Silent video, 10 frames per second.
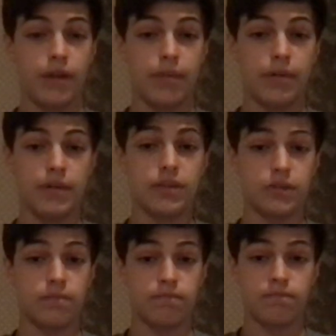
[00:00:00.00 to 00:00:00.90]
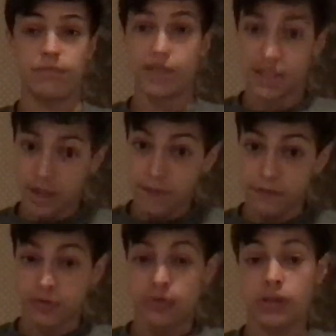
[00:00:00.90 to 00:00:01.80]
I mean, his stuff
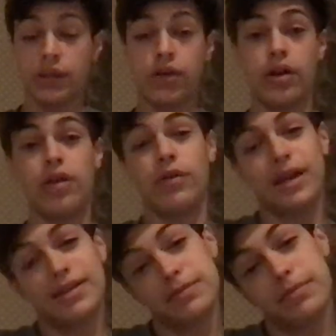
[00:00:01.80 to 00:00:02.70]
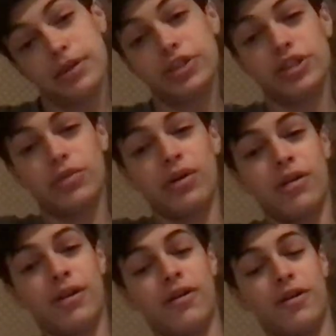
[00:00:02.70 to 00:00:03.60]
is really good. I know he hasn't pitched too
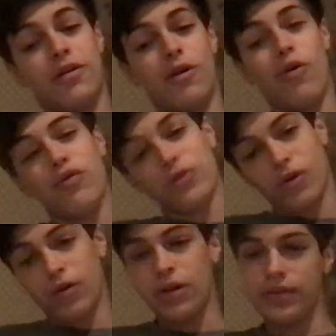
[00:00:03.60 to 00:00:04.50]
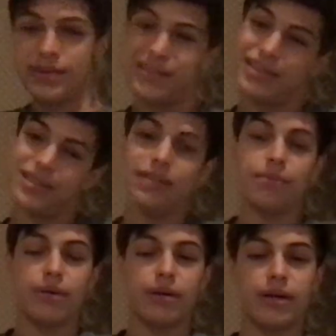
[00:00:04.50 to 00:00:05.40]
well overall on the season,
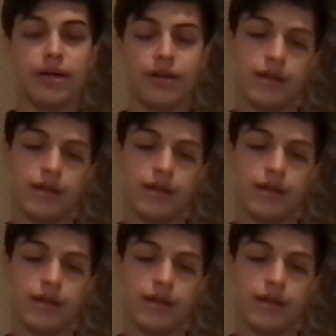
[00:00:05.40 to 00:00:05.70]
but